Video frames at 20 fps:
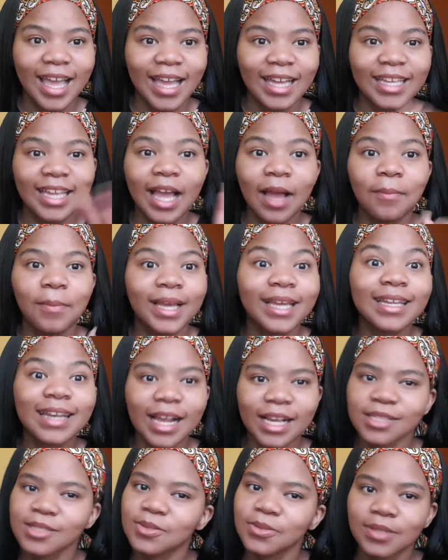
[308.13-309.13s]
yeah, back in
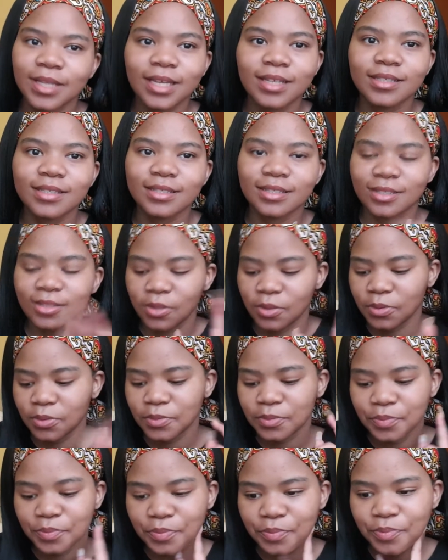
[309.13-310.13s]
high school days, you know.
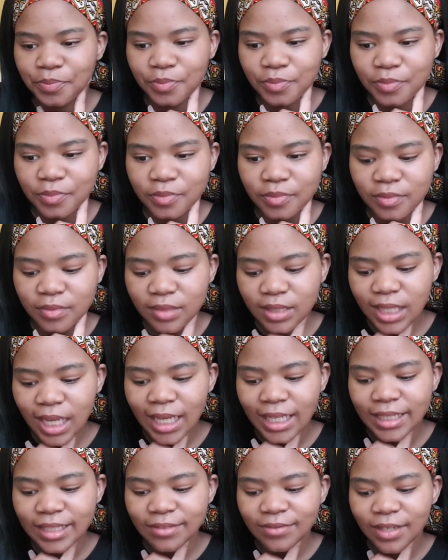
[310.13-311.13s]

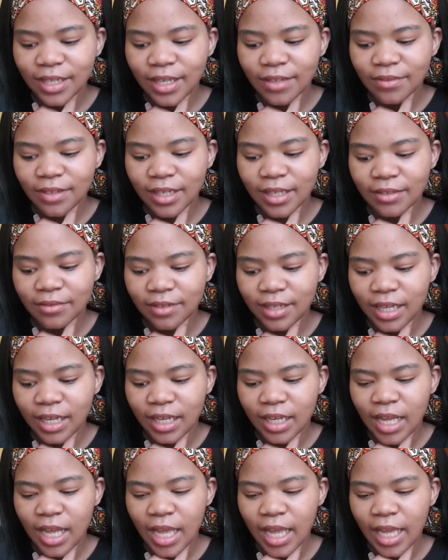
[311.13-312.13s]
Never have I ever
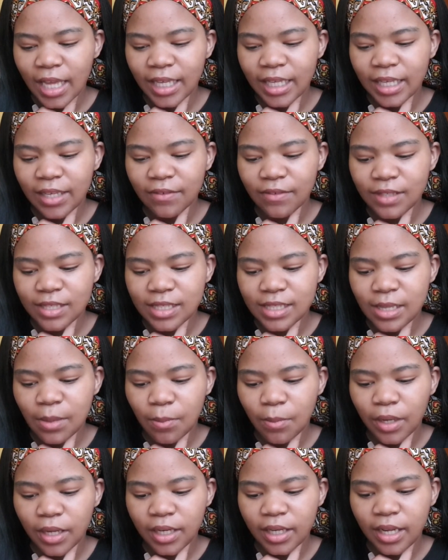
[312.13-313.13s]
given
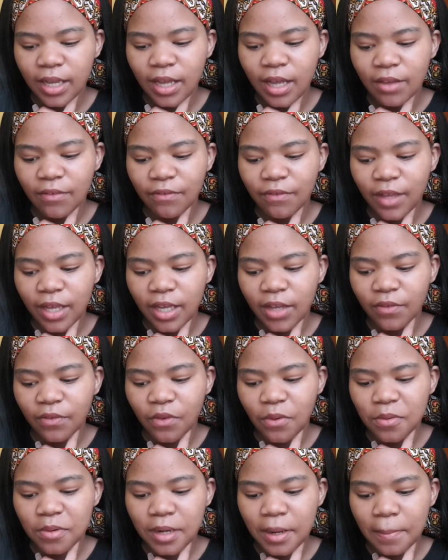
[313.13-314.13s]
someone a fake
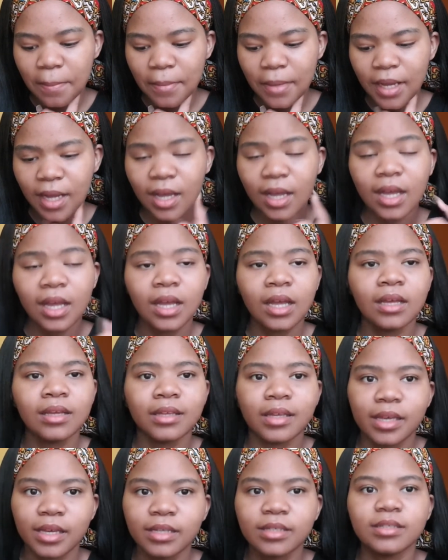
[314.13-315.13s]
phone number.
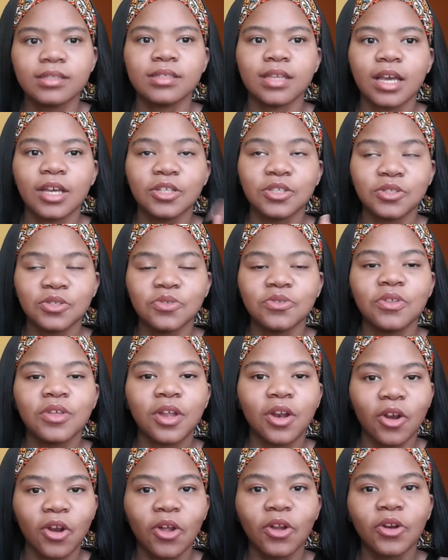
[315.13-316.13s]
Yes, I used to do
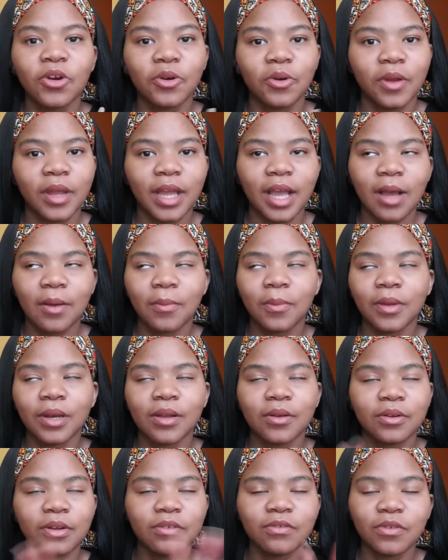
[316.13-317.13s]
that a lot growing up, and I
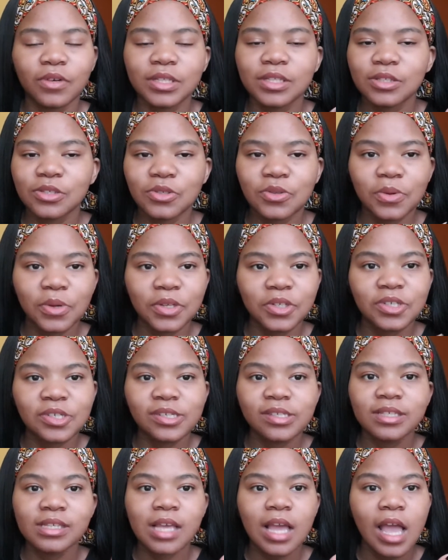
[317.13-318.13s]
would avoid
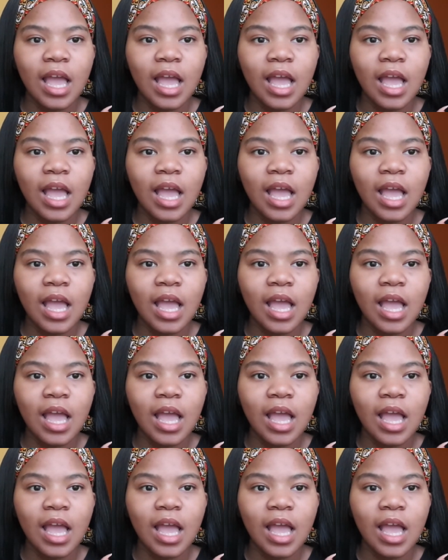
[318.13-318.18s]
situations